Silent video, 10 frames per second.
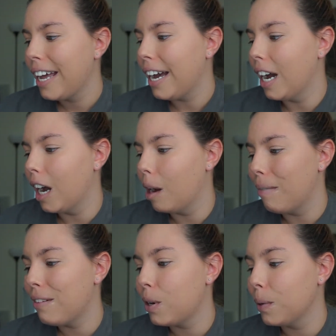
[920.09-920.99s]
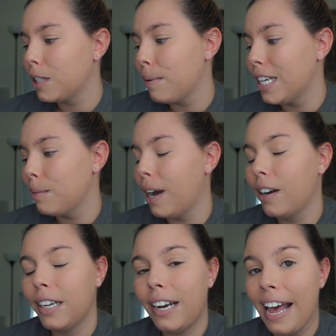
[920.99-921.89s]
I rode Space
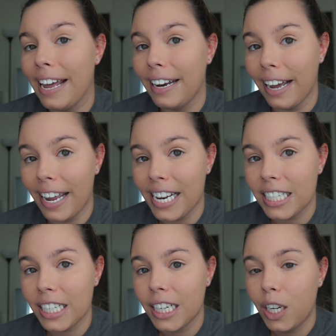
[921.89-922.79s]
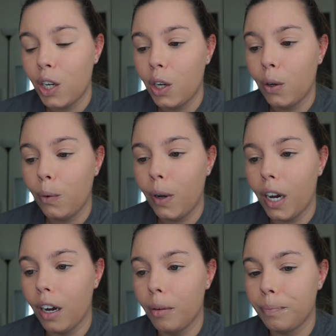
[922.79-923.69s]
Mountain at night.
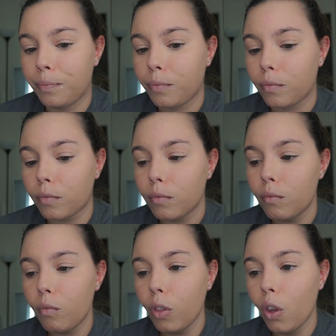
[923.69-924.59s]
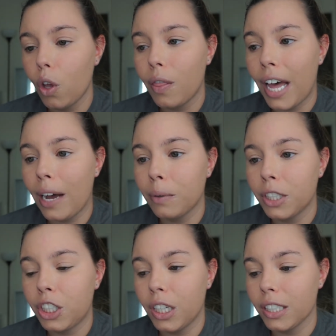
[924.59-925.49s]
That
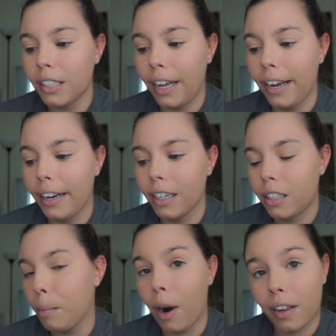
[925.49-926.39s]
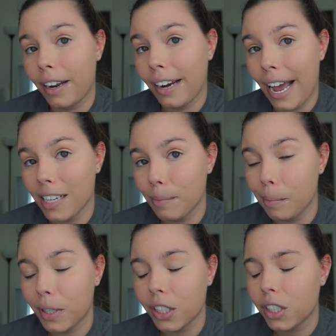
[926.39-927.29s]
was just like Tomorrowland cast
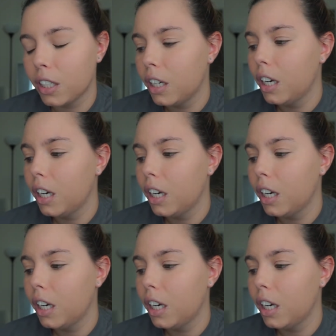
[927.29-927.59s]
members.